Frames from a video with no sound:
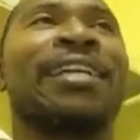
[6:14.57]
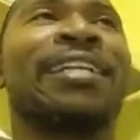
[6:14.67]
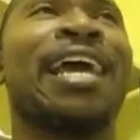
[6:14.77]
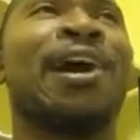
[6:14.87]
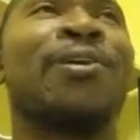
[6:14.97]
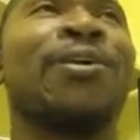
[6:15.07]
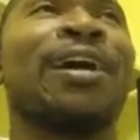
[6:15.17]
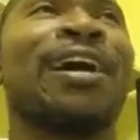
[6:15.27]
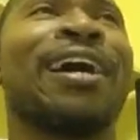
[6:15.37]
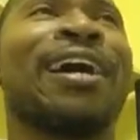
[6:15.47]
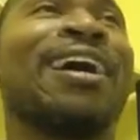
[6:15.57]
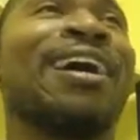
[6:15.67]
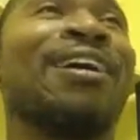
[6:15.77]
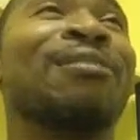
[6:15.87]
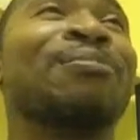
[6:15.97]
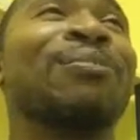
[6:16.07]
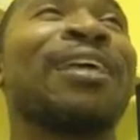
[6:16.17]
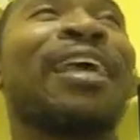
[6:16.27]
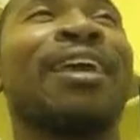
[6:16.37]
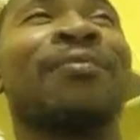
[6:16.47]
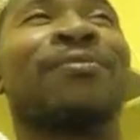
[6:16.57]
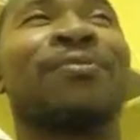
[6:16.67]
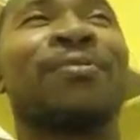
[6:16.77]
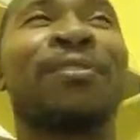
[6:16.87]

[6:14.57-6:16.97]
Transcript: Now, um, if